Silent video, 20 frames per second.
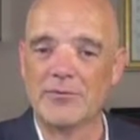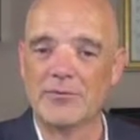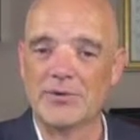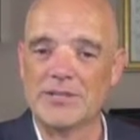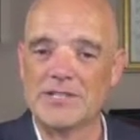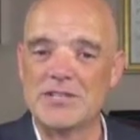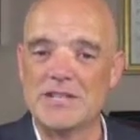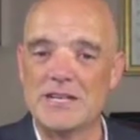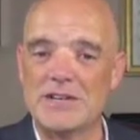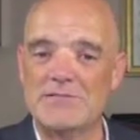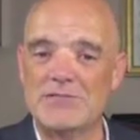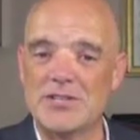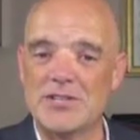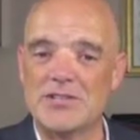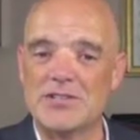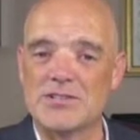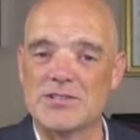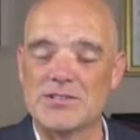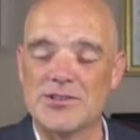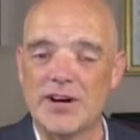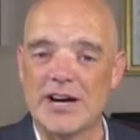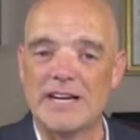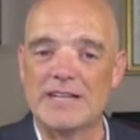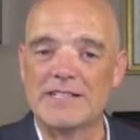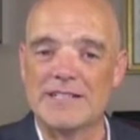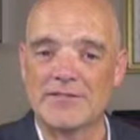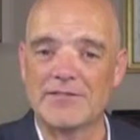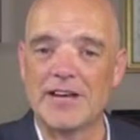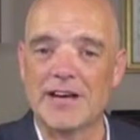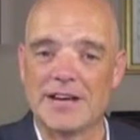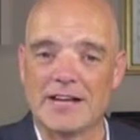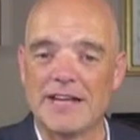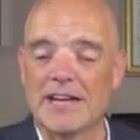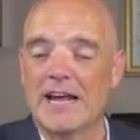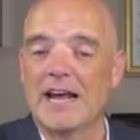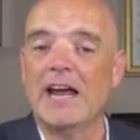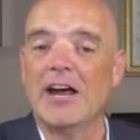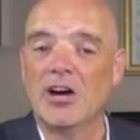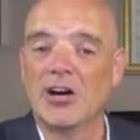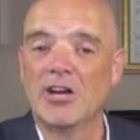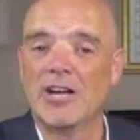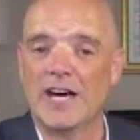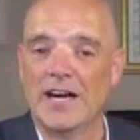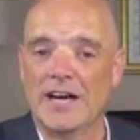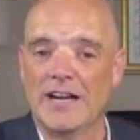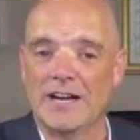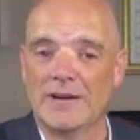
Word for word: receive Jesus Christ, they've got to get a haircut?